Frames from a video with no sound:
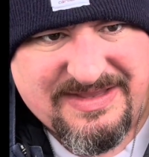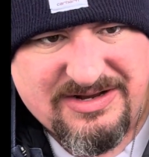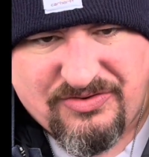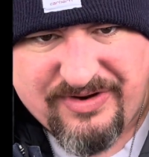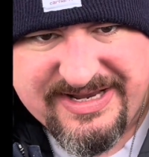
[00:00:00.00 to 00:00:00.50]

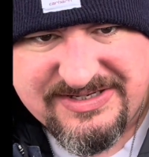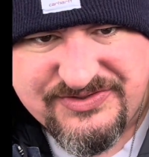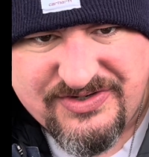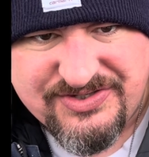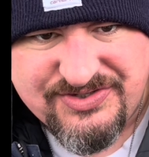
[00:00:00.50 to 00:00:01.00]
Great
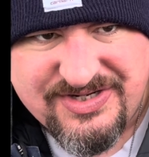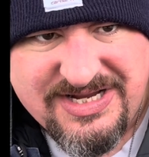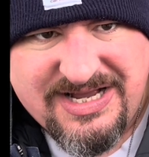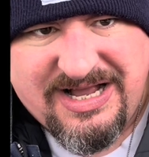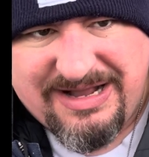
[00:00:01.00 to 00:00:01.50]
construction.
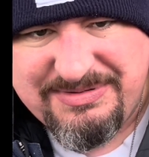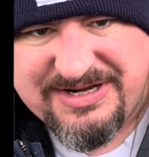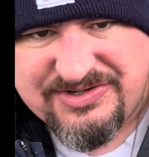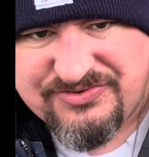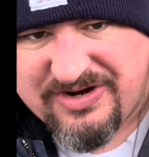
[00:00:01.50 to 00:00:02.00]
I'm
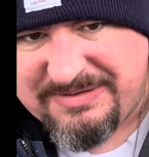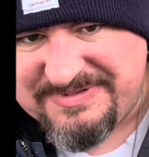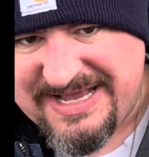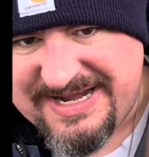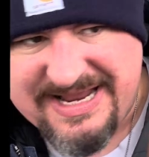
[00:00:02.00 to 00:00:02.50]
going to drop
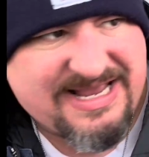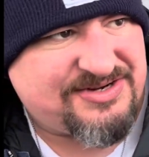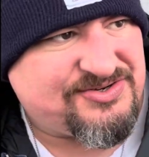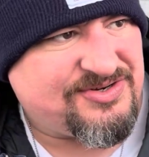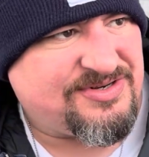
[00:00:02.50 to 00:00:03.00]
that ash.